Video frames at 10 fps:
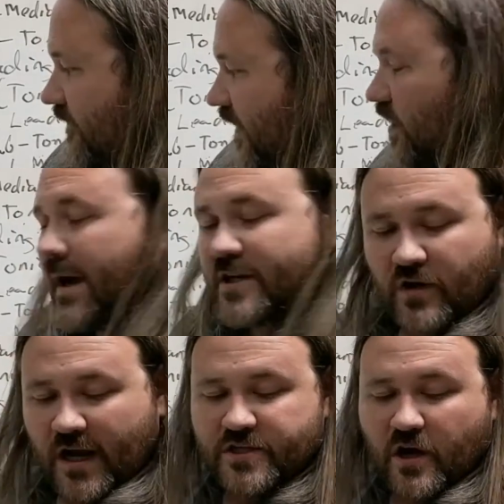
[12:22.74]
followed by
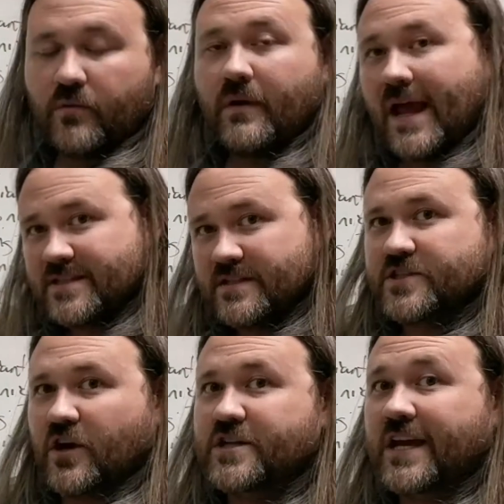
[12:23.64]
tritone as you
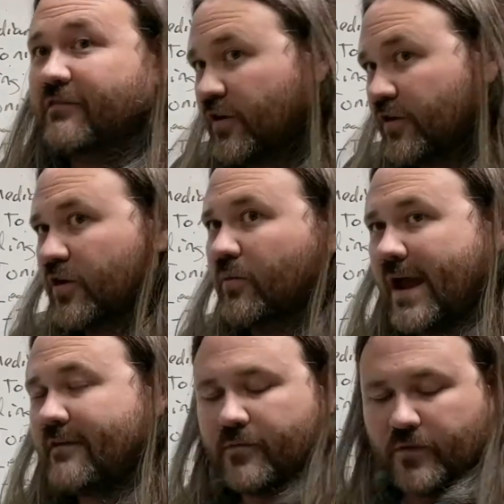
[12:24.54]
start to get further
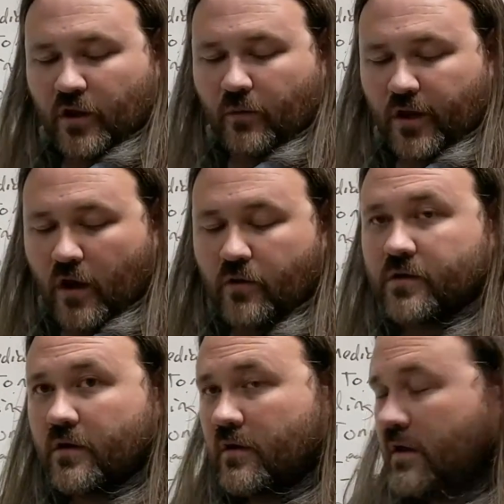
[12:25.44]
away from the lower note.
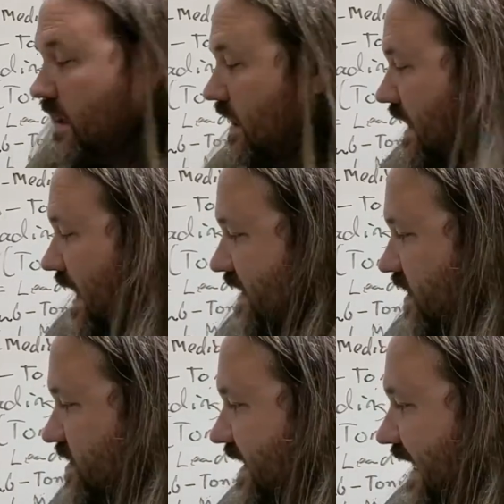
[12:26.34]
It
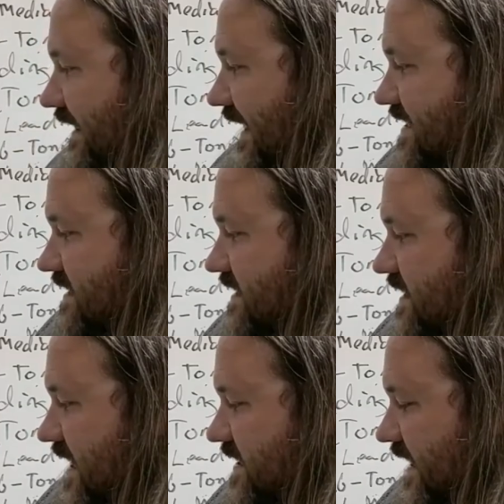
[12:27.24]
starts to get less
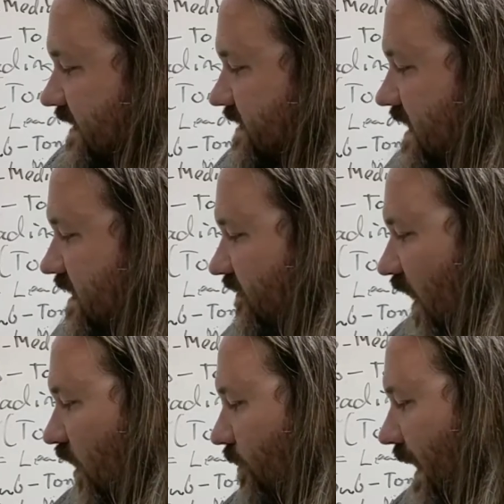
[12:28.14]
dissonant,
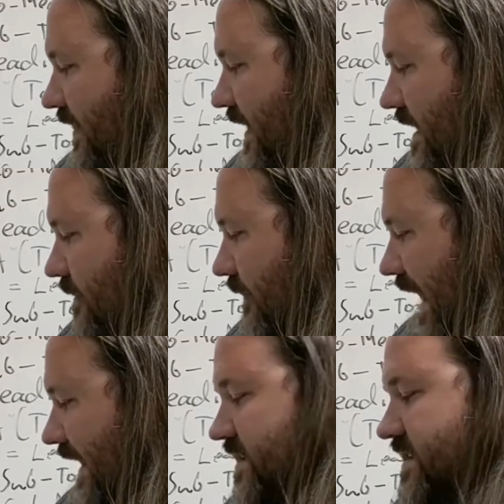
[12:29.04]
followed by the
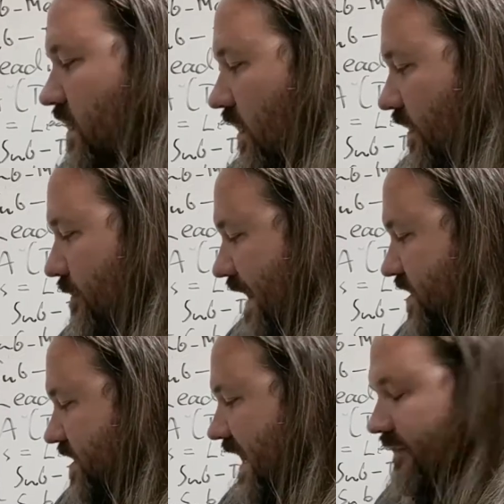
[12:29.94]
minor or the
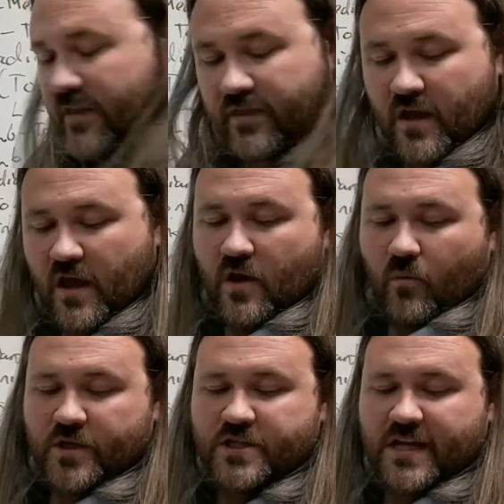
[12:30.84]
major seventh,
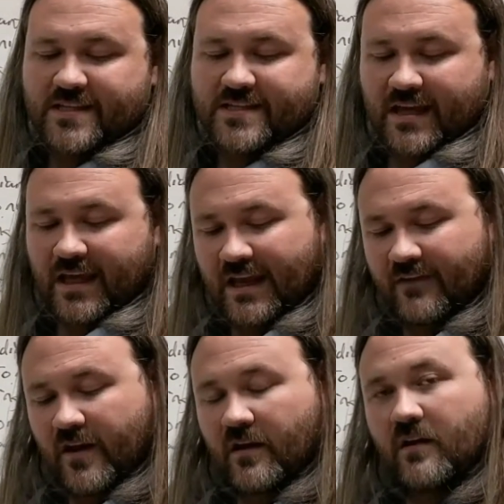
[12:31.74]
which tends to get
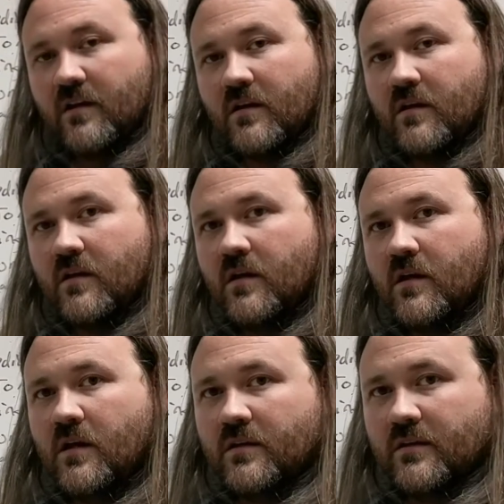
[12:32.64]

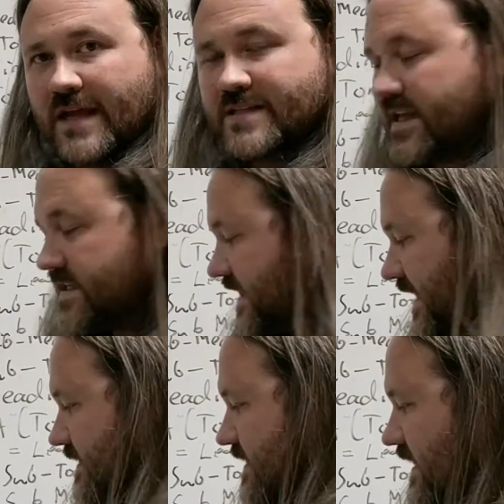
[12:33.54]
even less
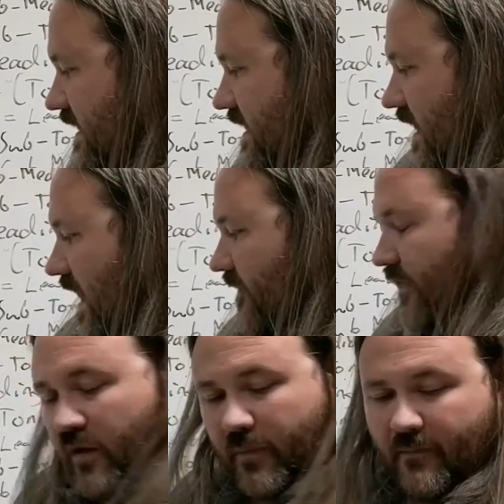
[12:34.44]
dissonant, uh,
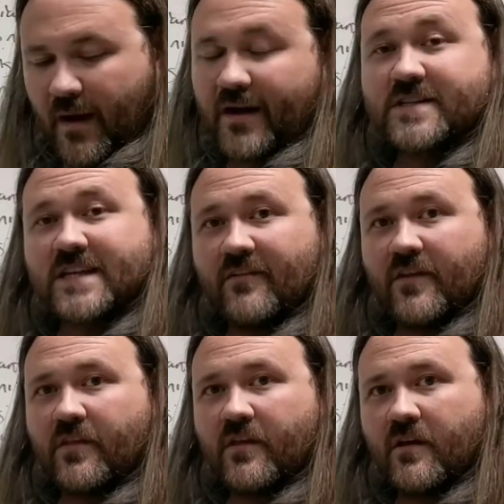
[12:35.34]
followed by minor
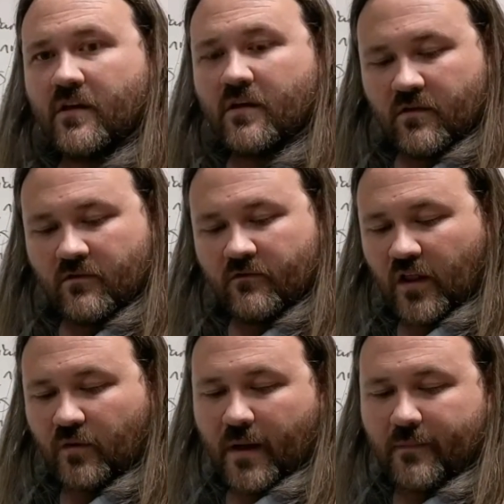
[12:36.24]
seventh,
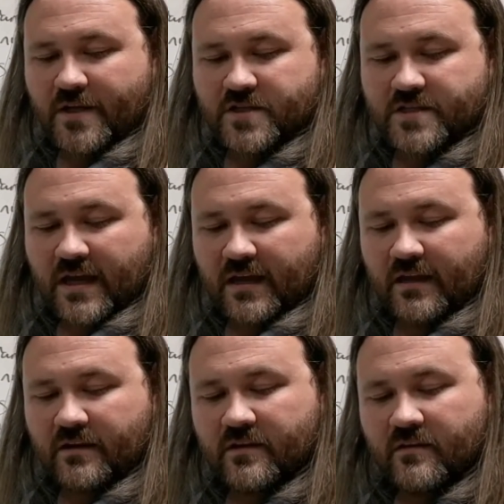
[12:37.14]
followed by major
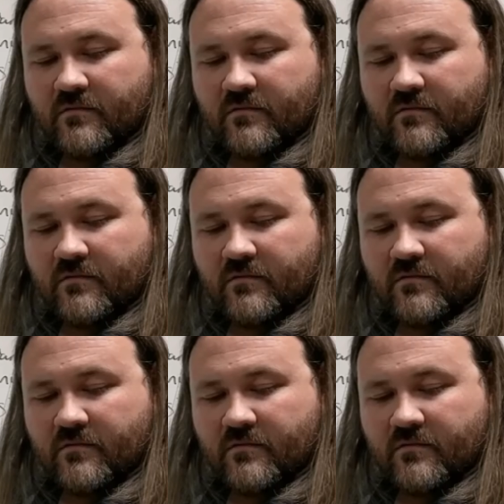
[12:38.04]
second.